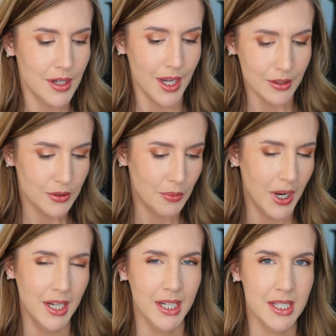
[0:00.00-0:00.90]
I don't know
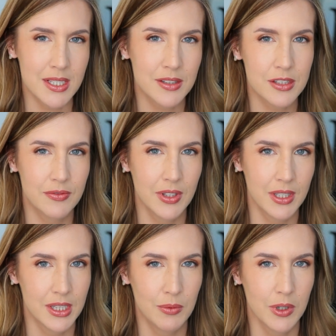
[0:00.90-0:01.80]
why. I guess I just feel
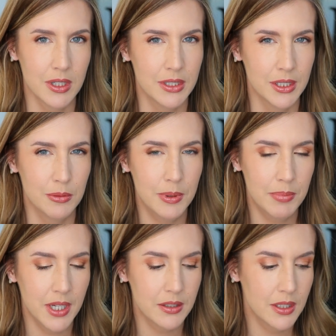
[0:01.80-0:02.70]
like they work a little bit
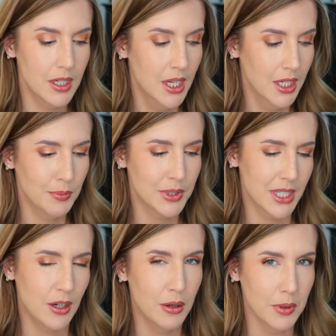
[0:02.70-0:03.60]
better, but
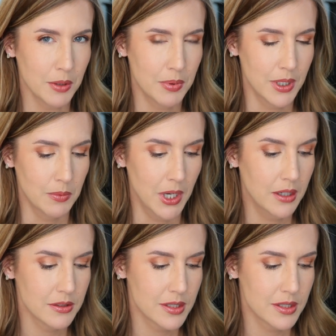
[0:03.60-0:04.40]
they all work pretty well.